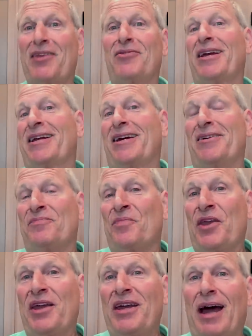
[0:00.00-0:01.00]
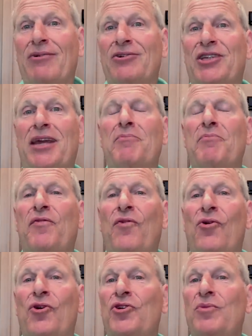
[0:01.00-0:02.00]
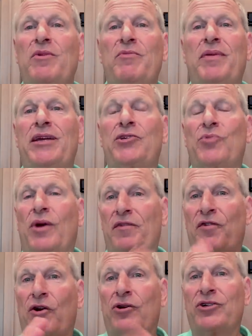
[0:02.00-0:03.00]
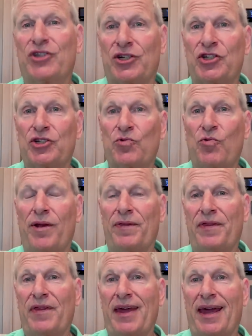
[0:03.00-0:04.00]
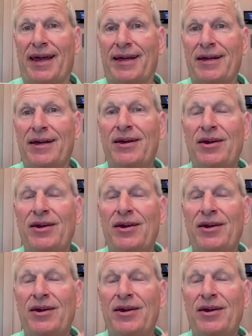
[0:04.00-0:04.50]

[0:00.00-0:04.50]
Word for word: Like uh, I was saying before, human beings want to focus on just one thing